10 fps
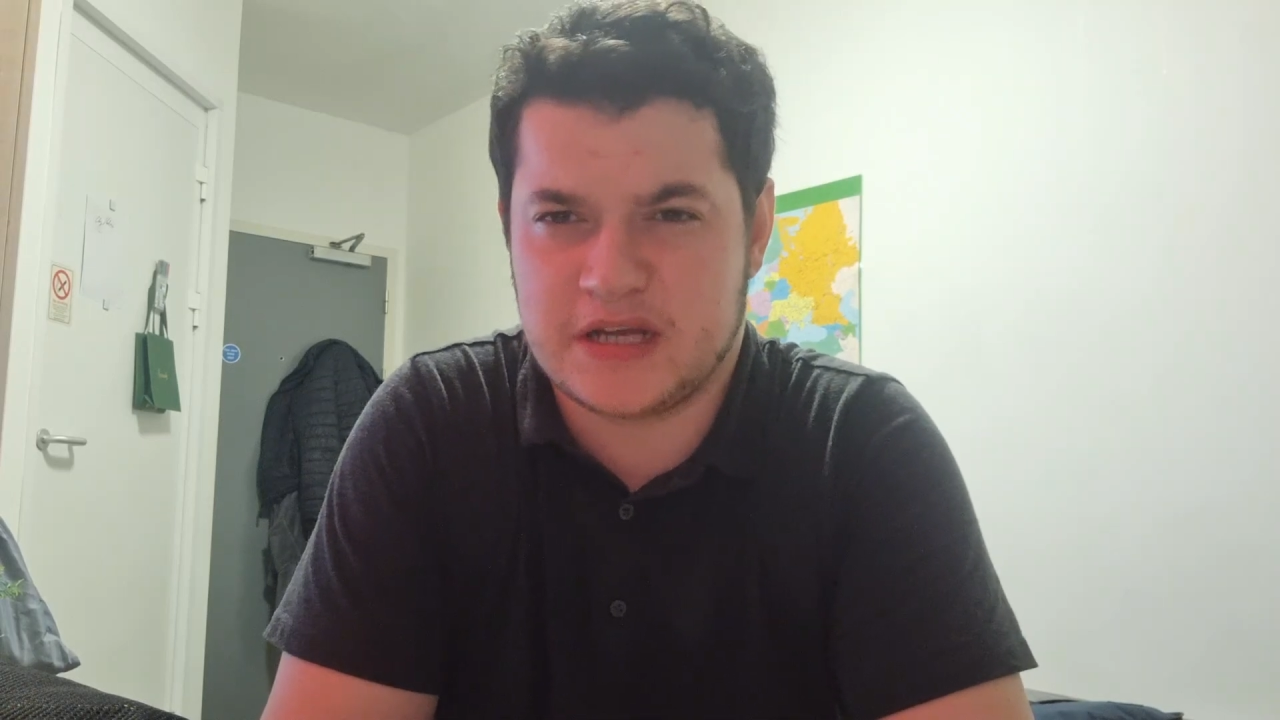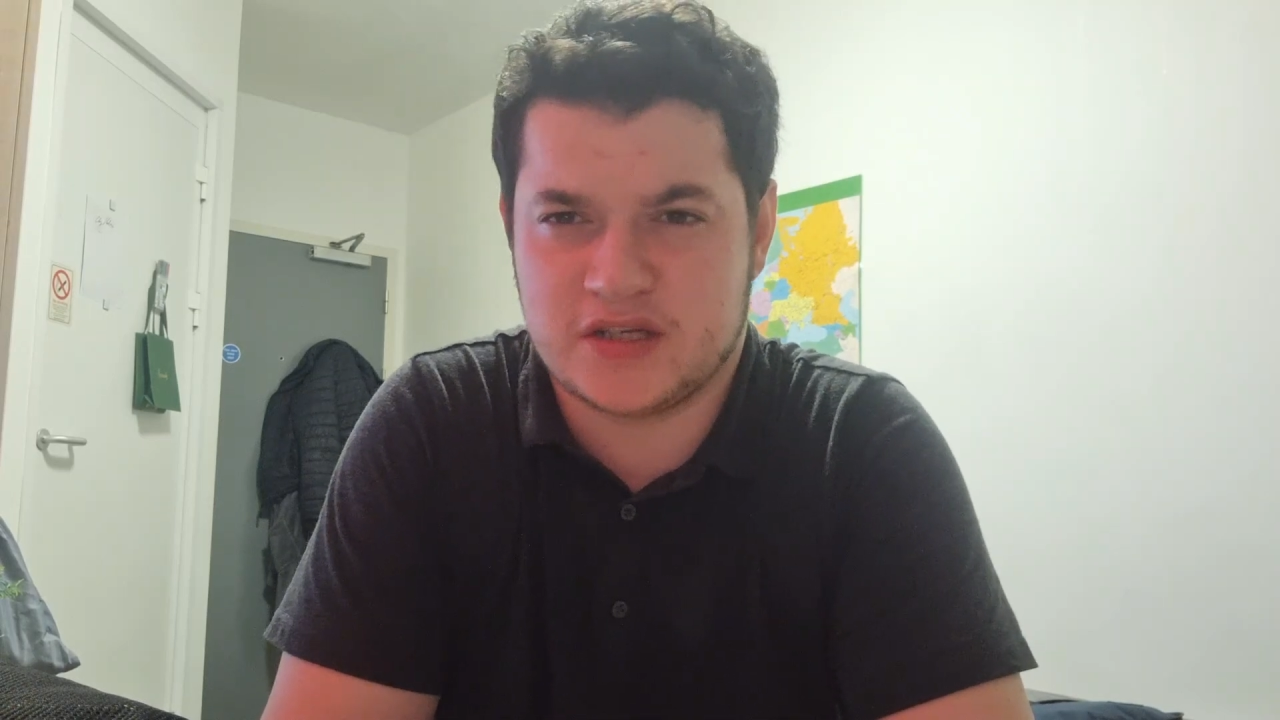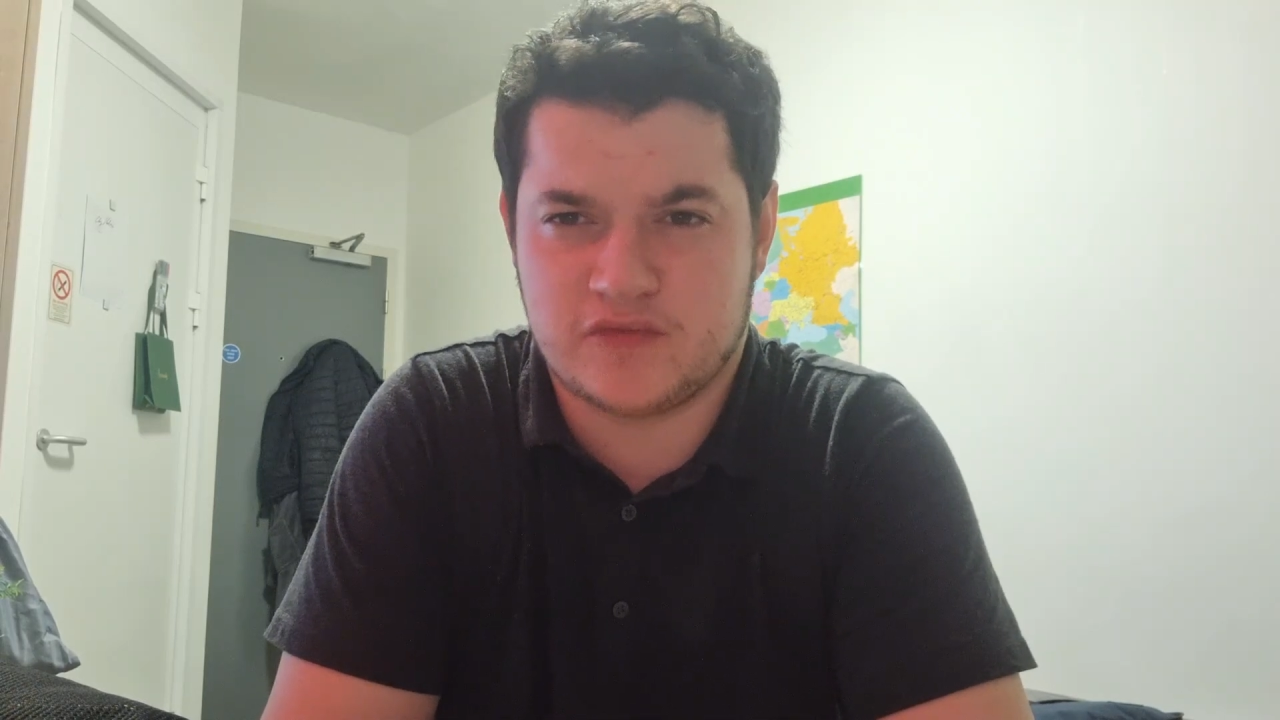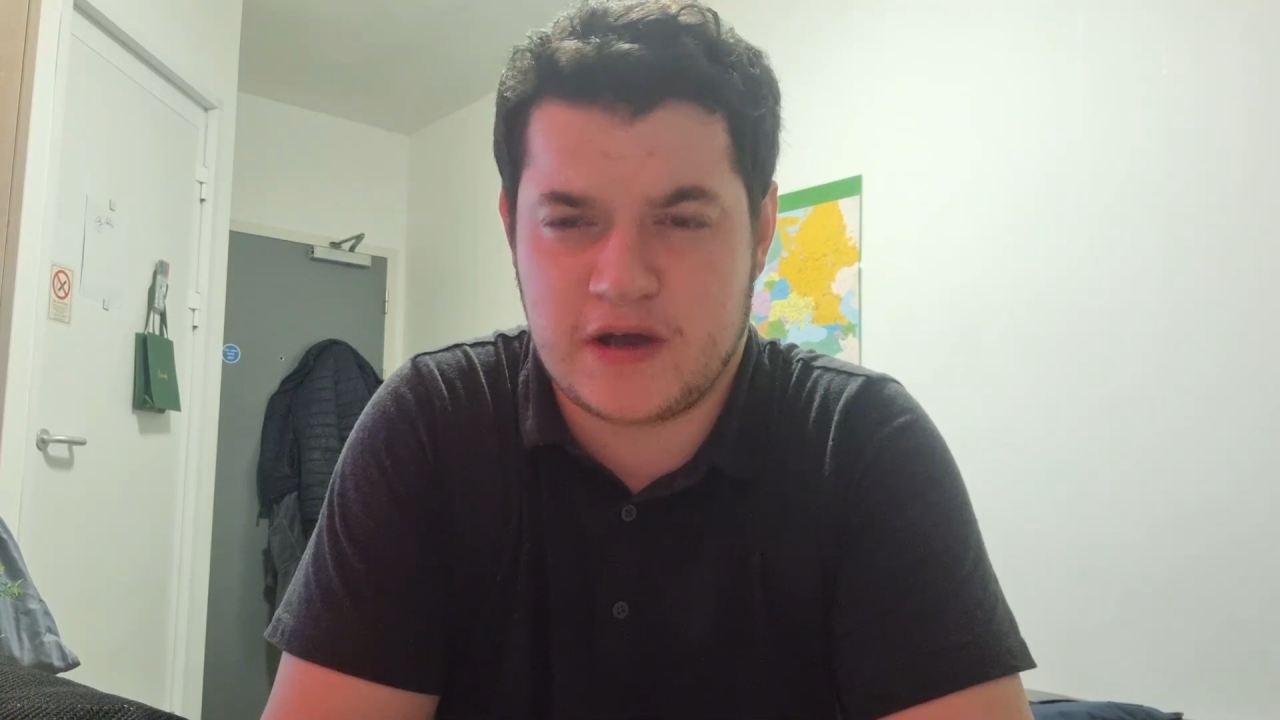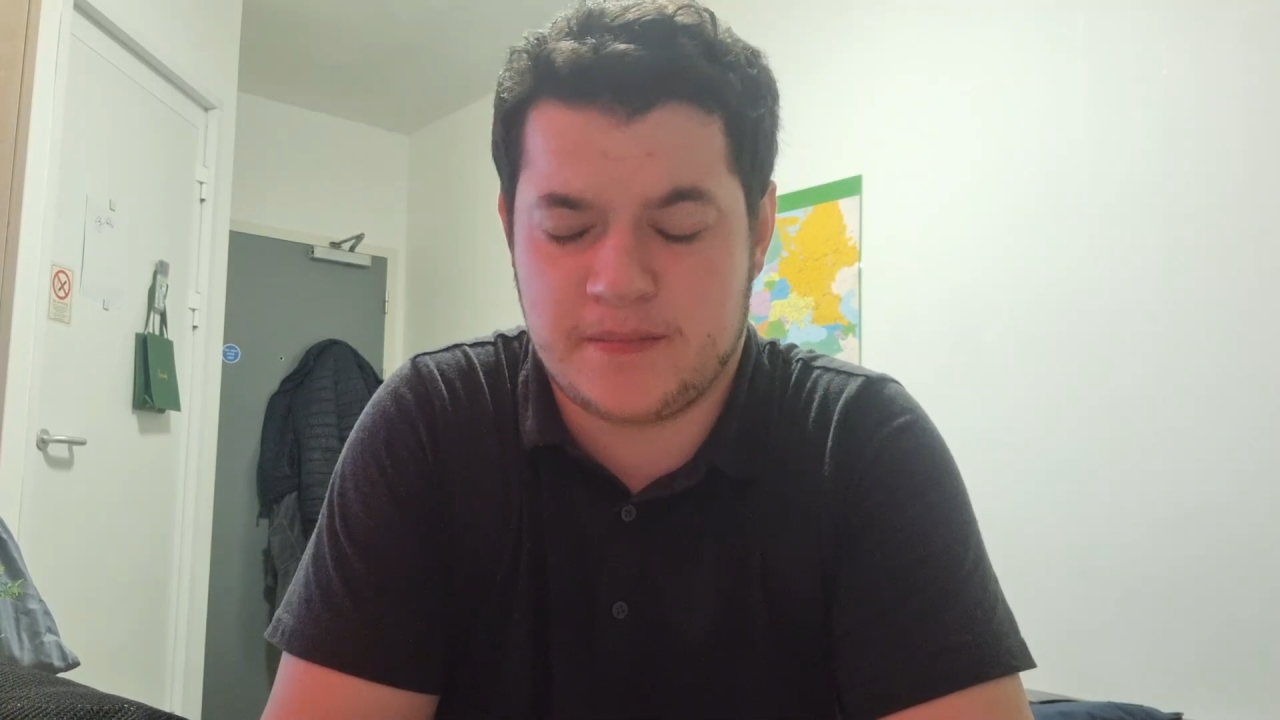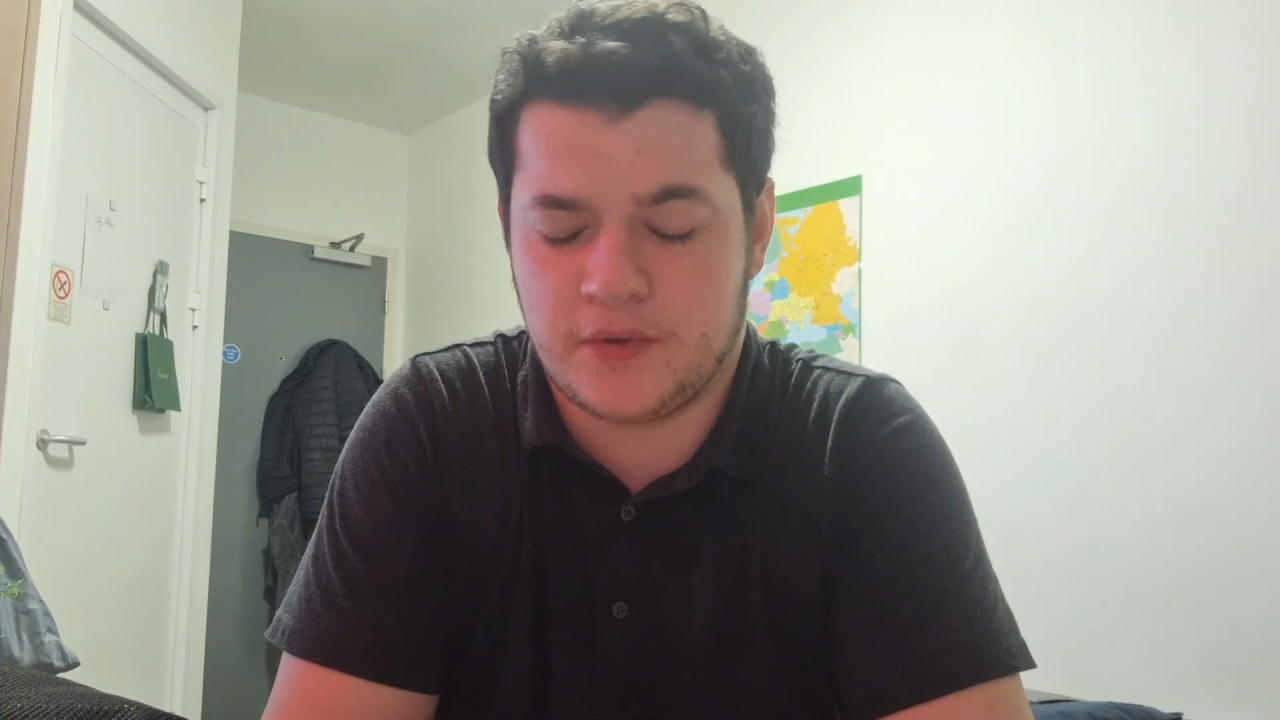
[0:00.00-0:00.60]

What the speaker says: message, right?